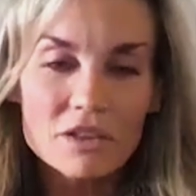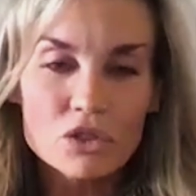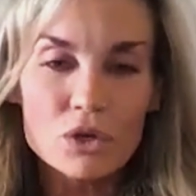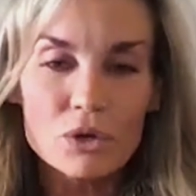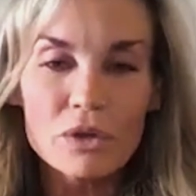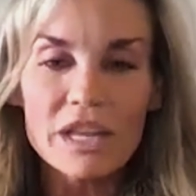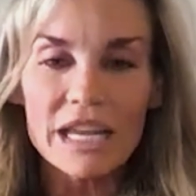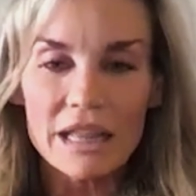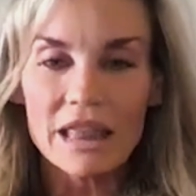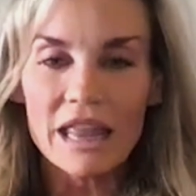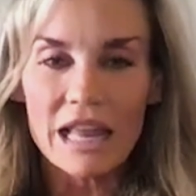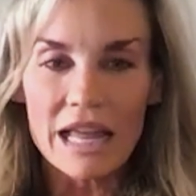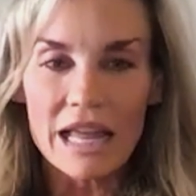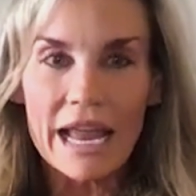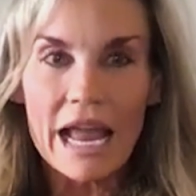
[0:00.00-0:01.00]
truly,
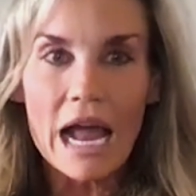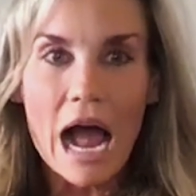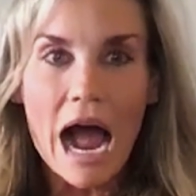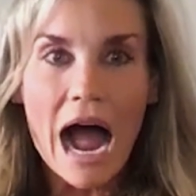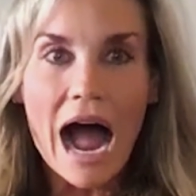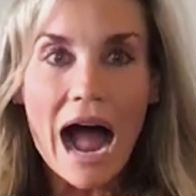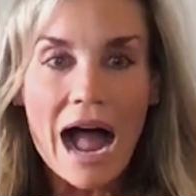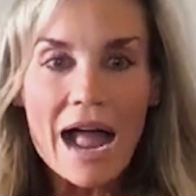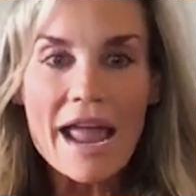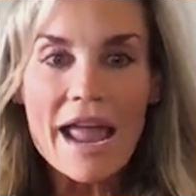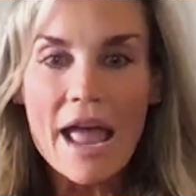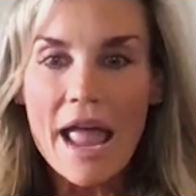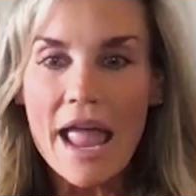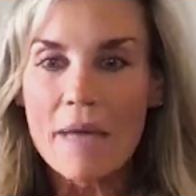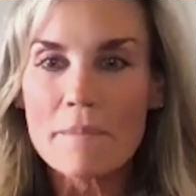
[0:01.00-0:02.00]
like,
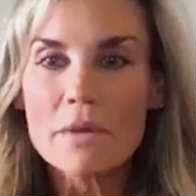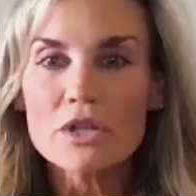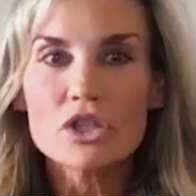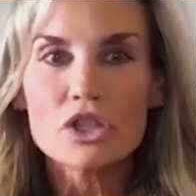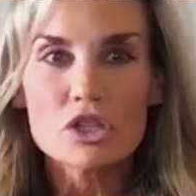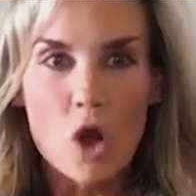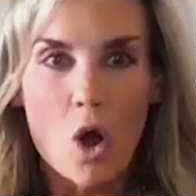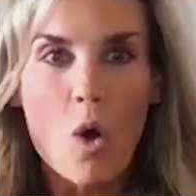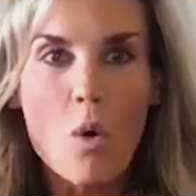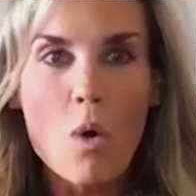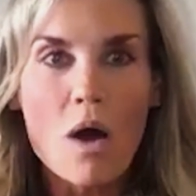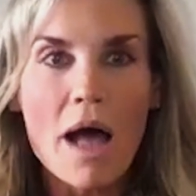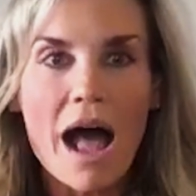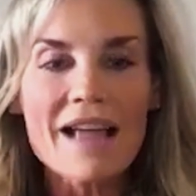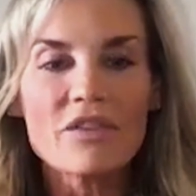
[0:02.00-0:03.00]
I
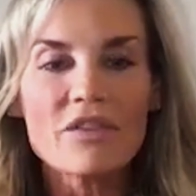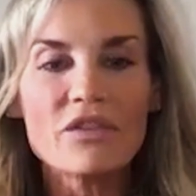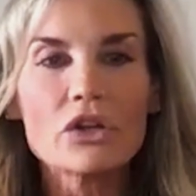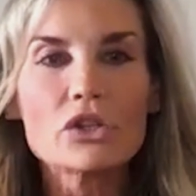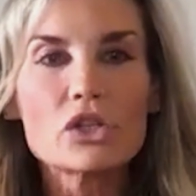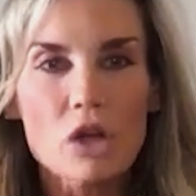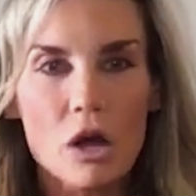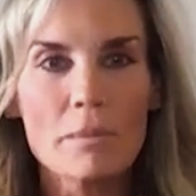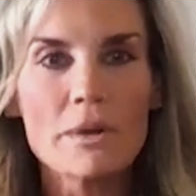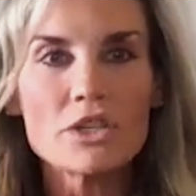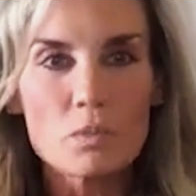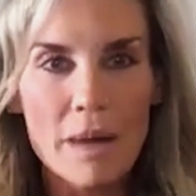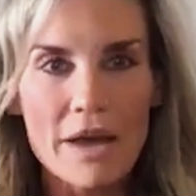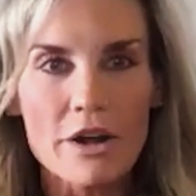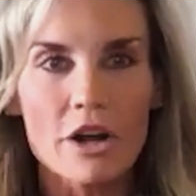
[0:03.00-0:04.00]
feel so
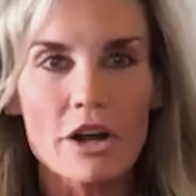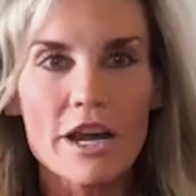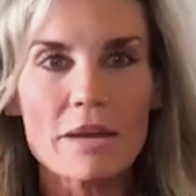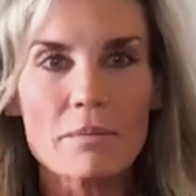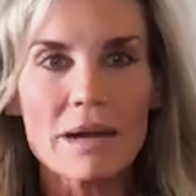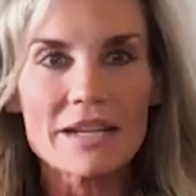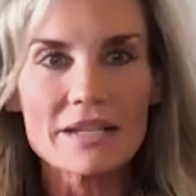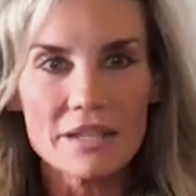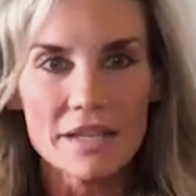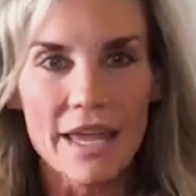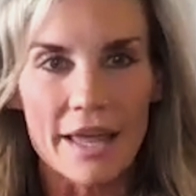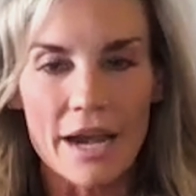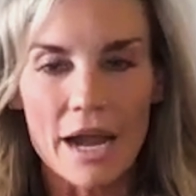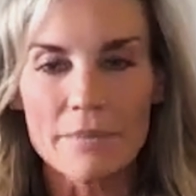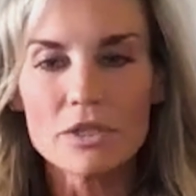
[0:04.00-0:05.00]
much better in my
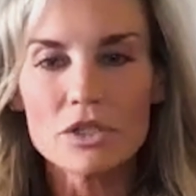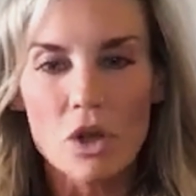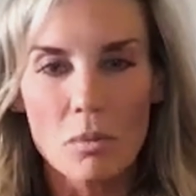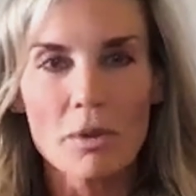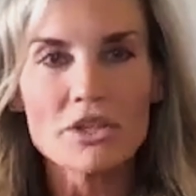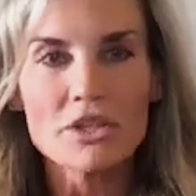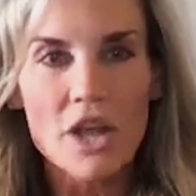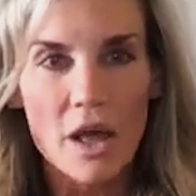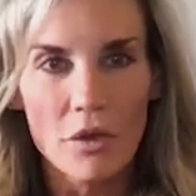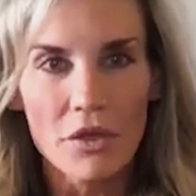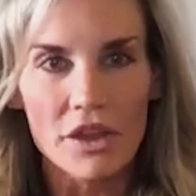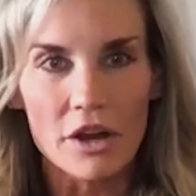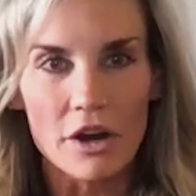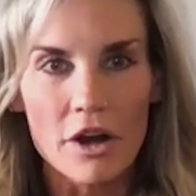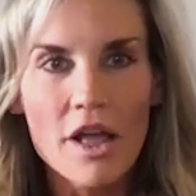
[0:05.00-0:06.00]
skin. I'm so much
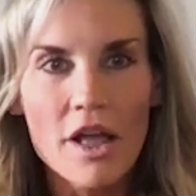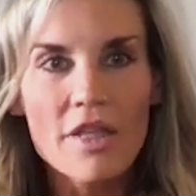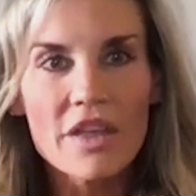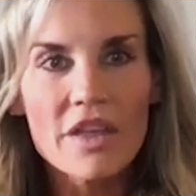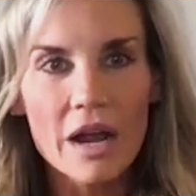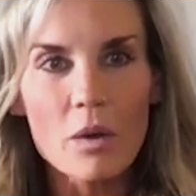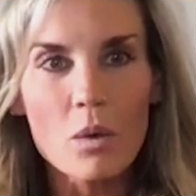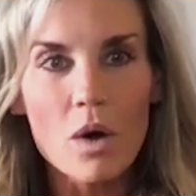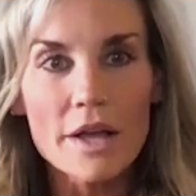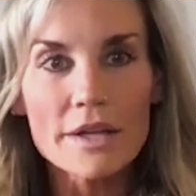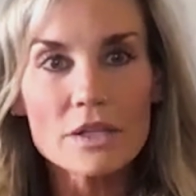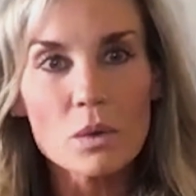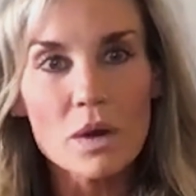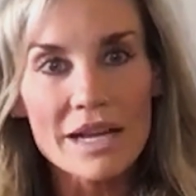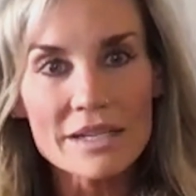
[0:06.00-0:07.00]
healthier than I
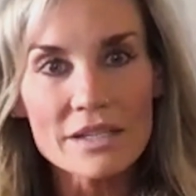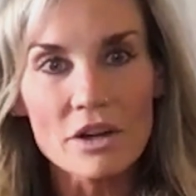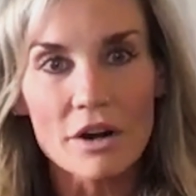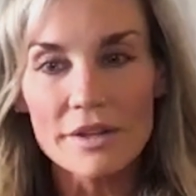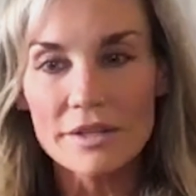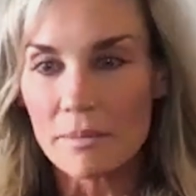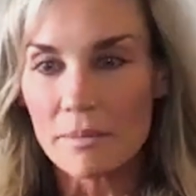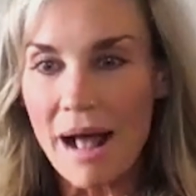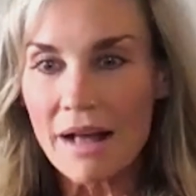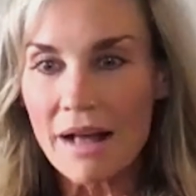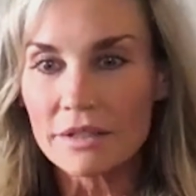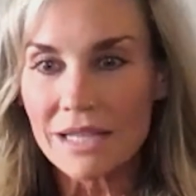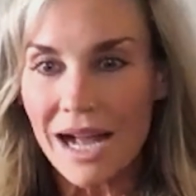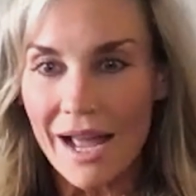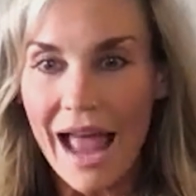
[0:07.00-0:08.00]
was when I started
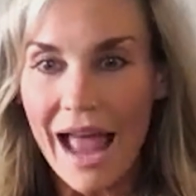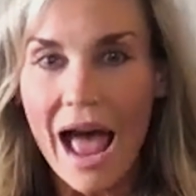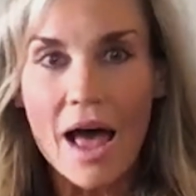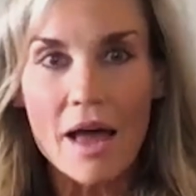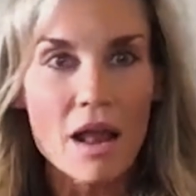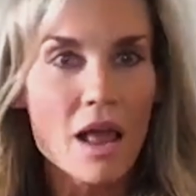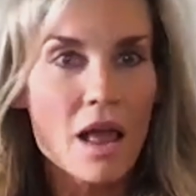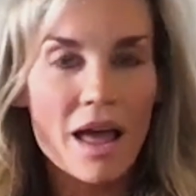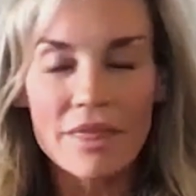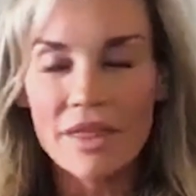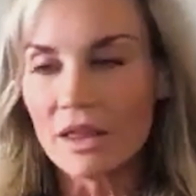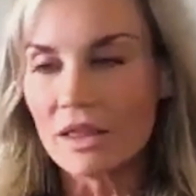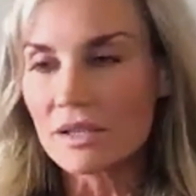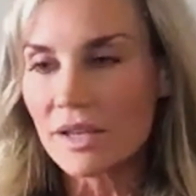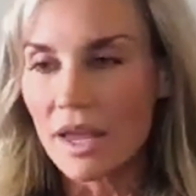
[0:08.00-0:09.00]
semaglutide at, I
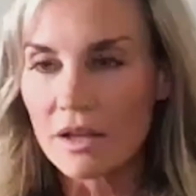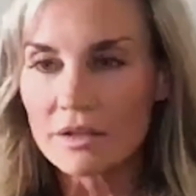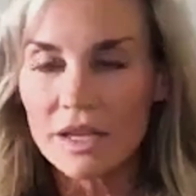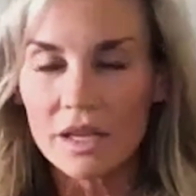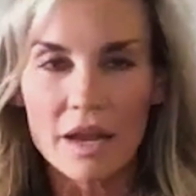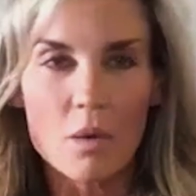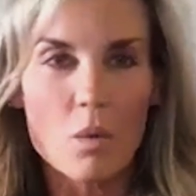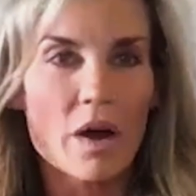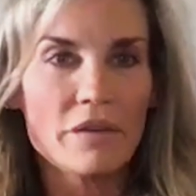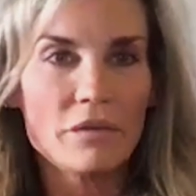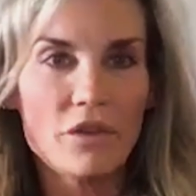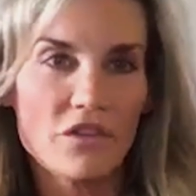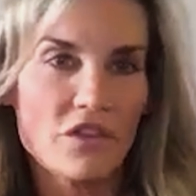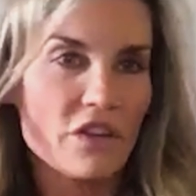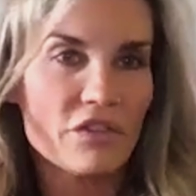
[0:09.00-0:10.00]
think the scale said like
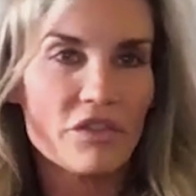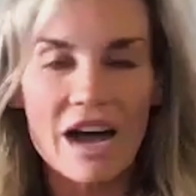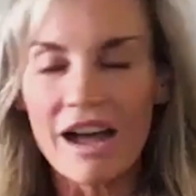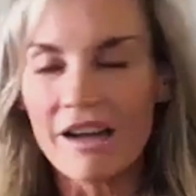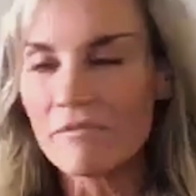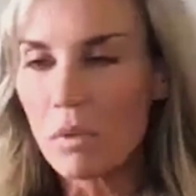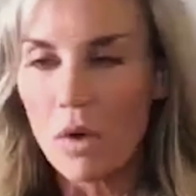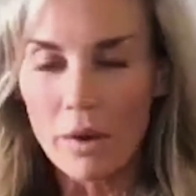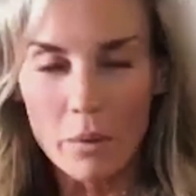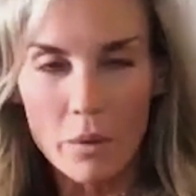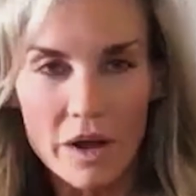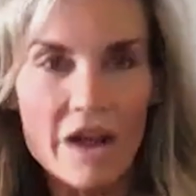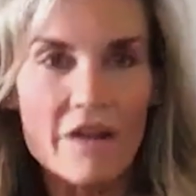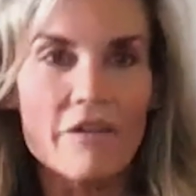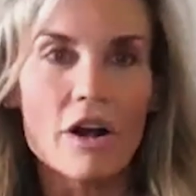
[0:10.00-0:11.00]
155 point
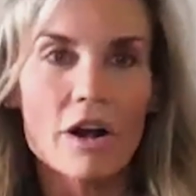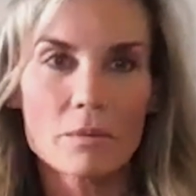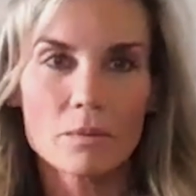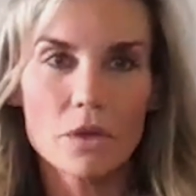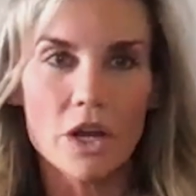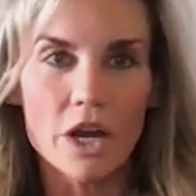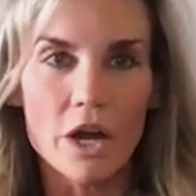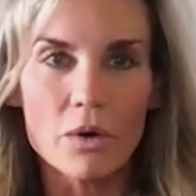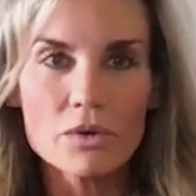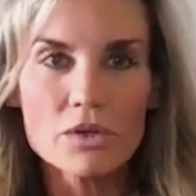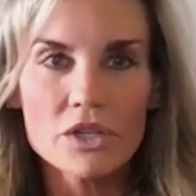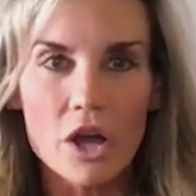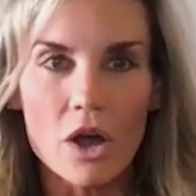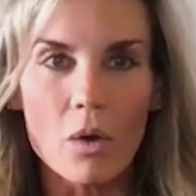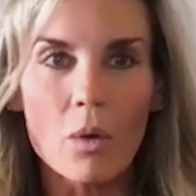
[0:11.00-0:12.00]
whatever,
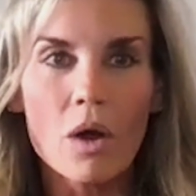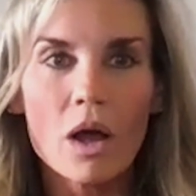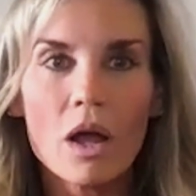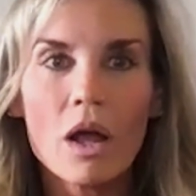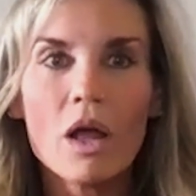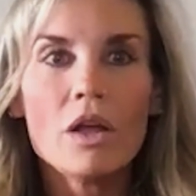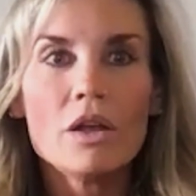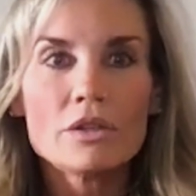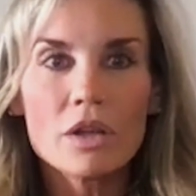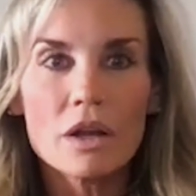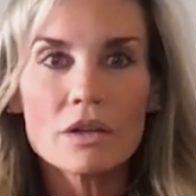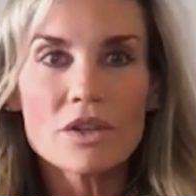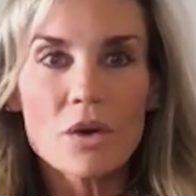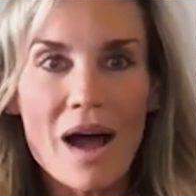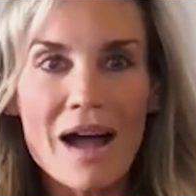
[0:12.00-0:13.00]
so
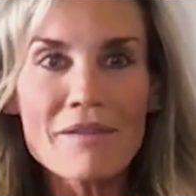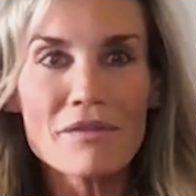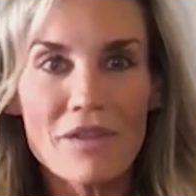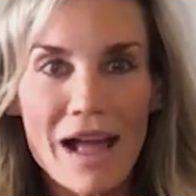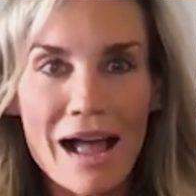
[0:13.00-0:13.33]
I've